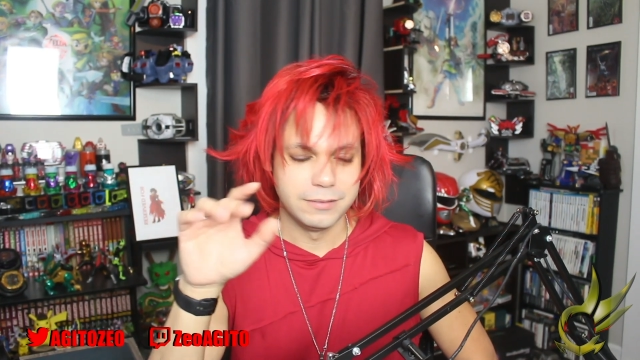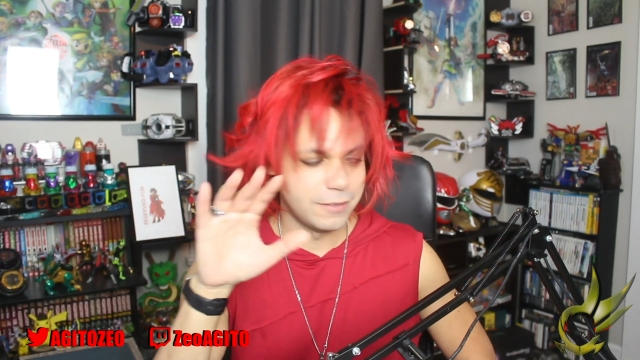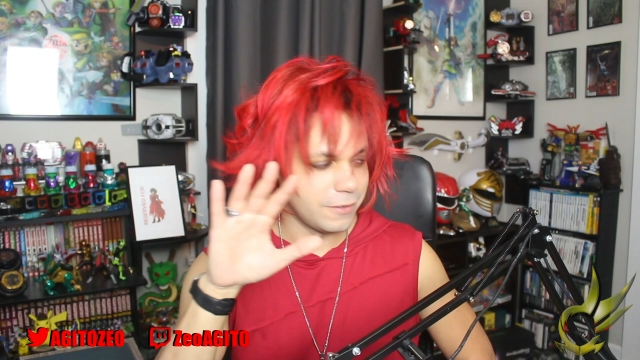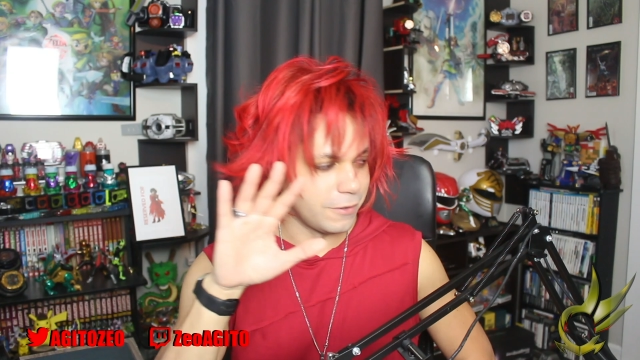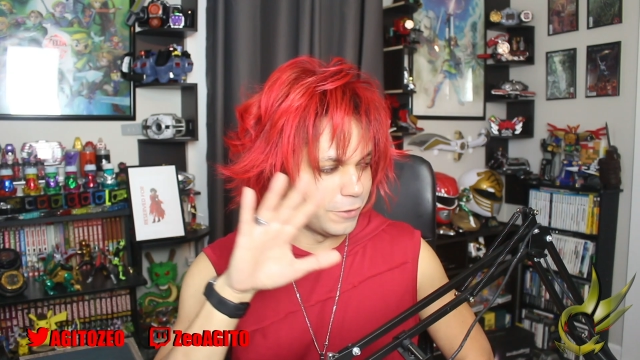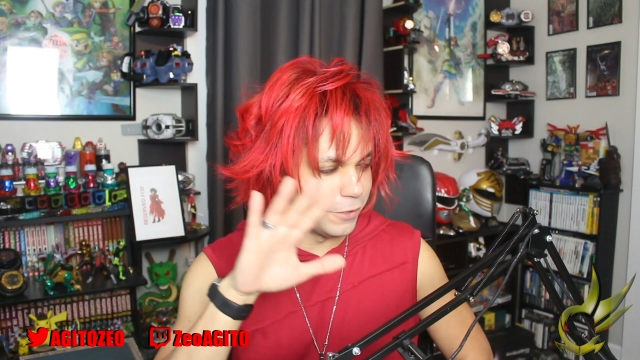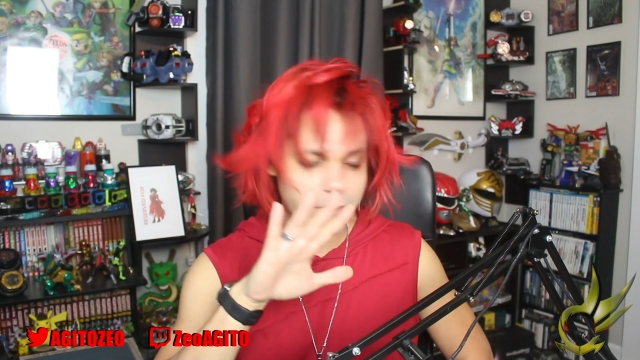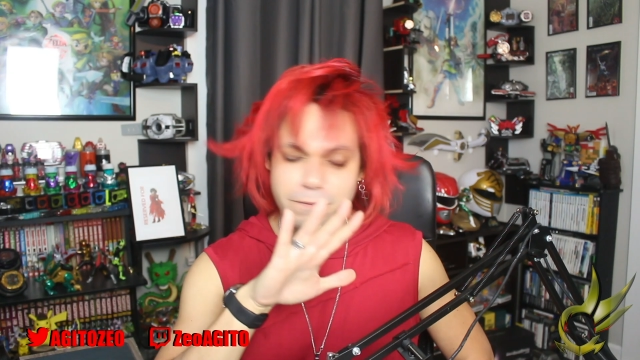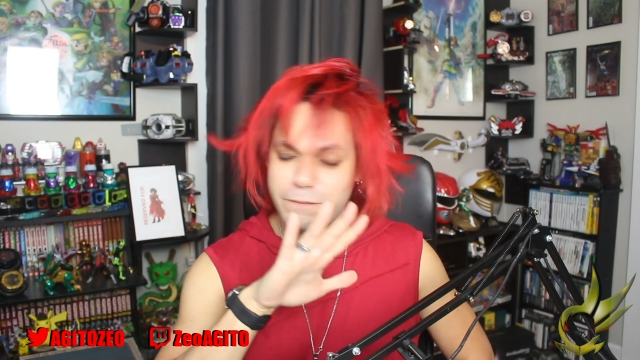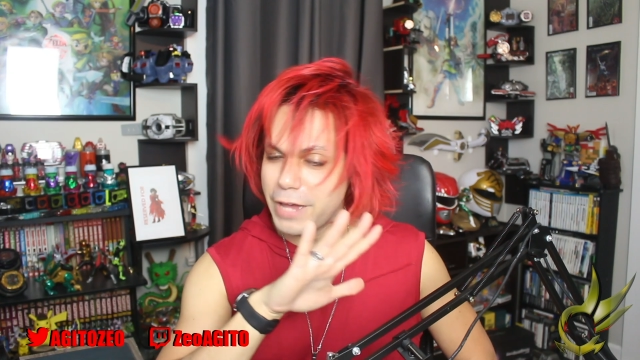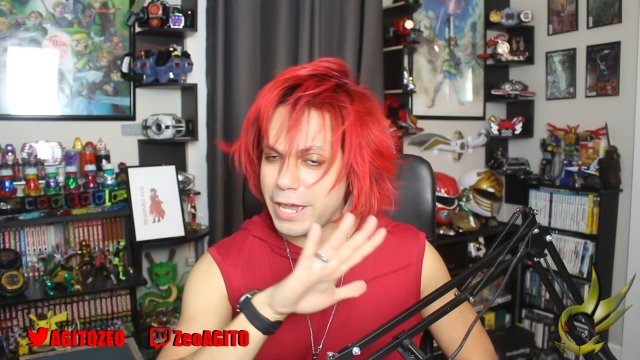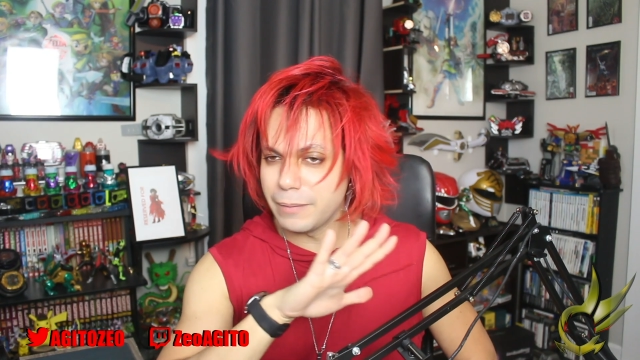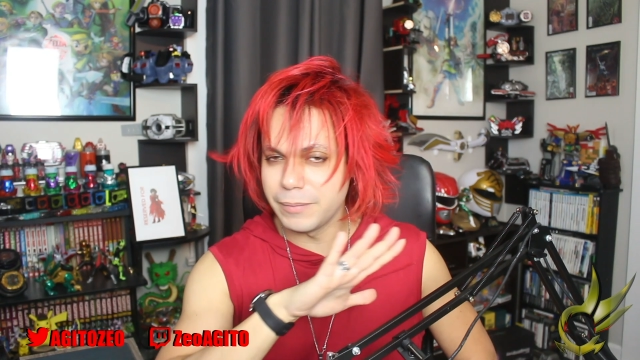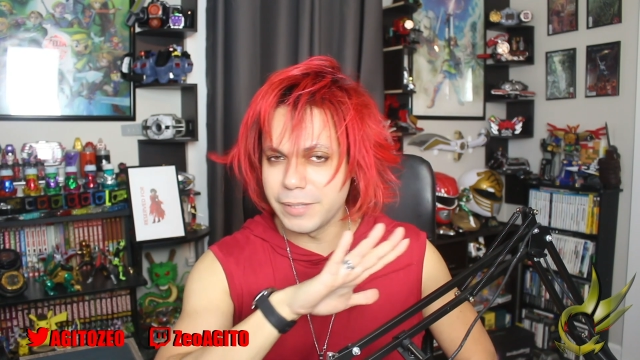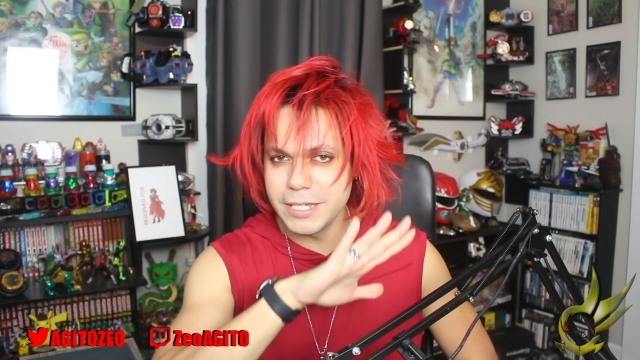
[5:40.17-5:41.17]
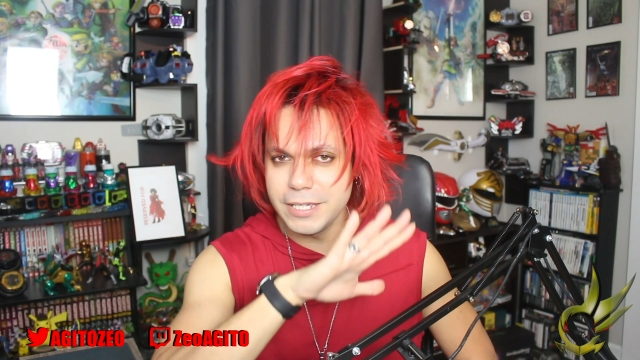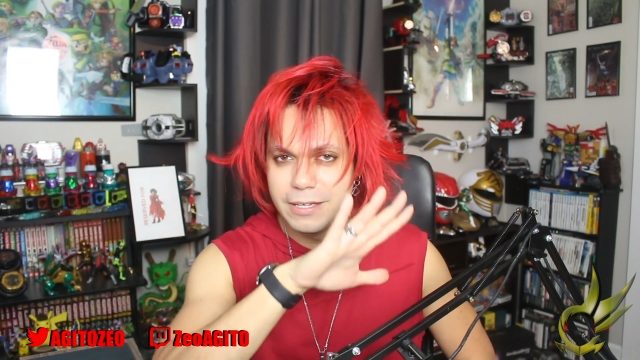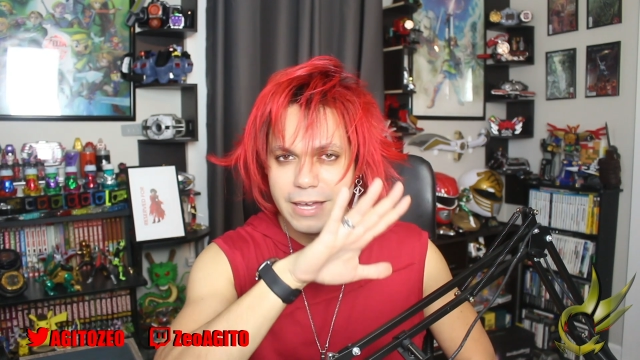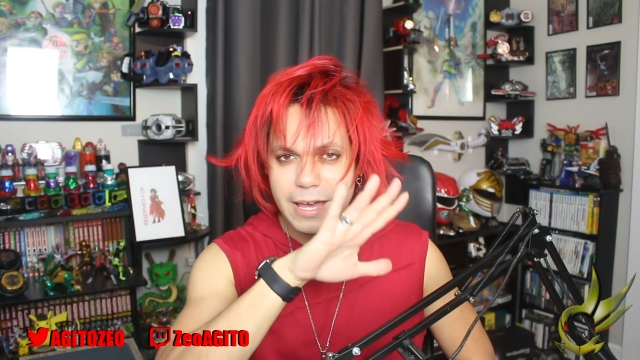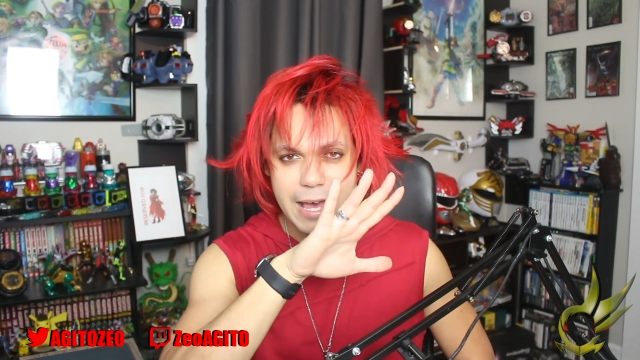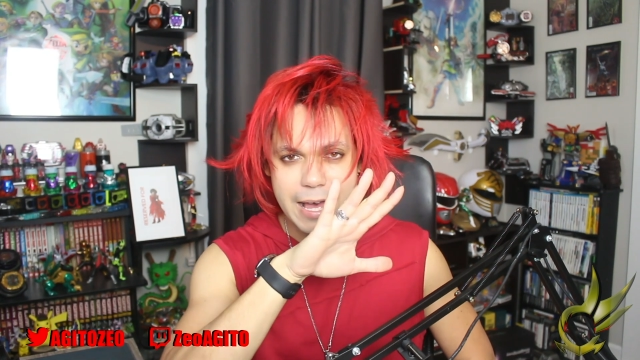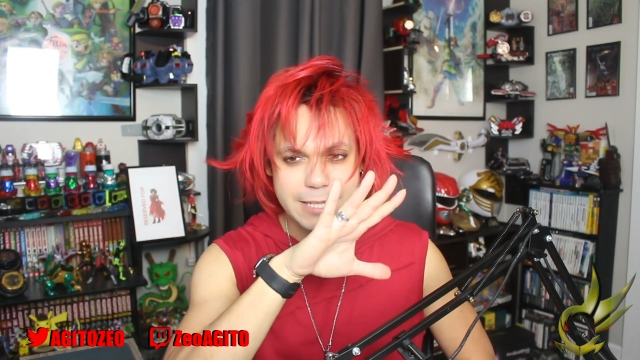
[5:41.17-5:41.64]
The family
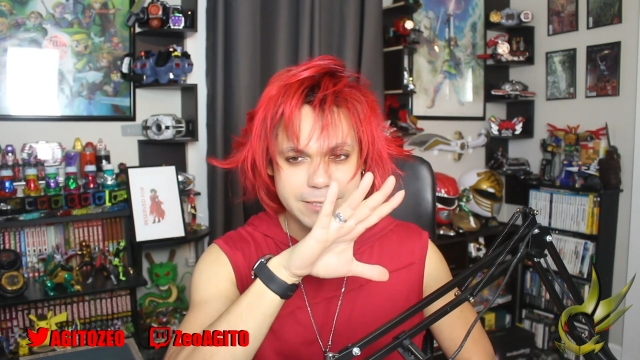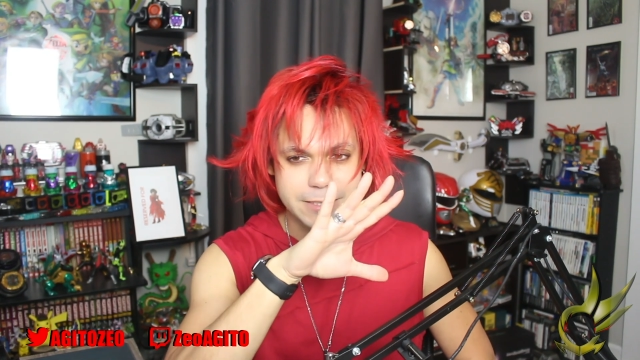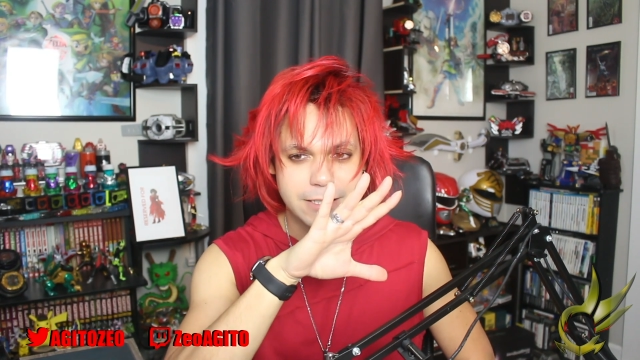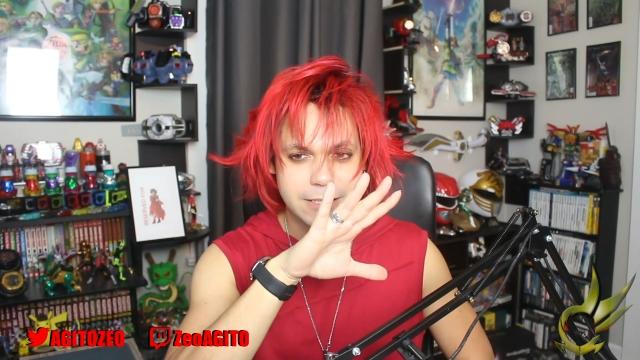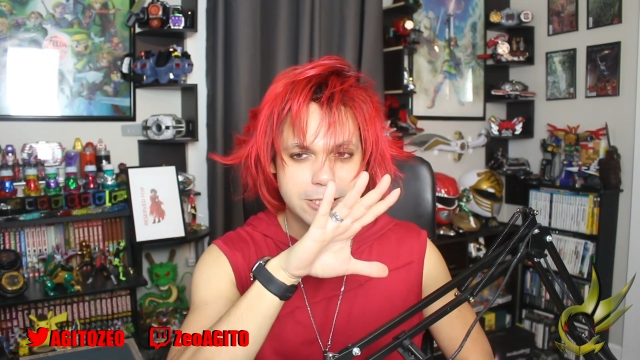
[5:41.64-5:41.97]
has